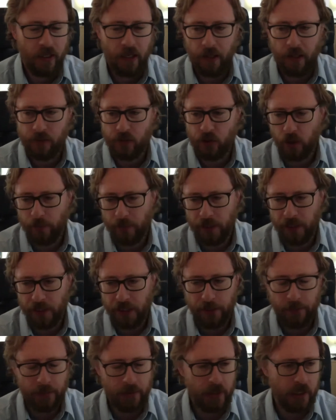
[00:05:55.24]
drop me an
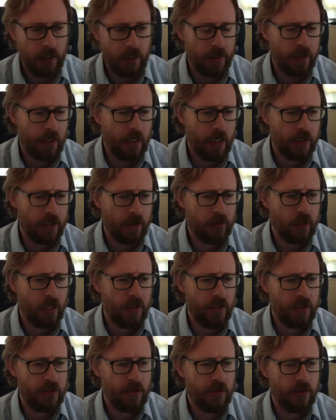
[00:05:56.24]
email and I'll send
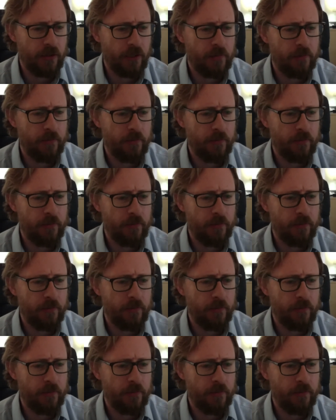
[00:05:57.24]
it to you.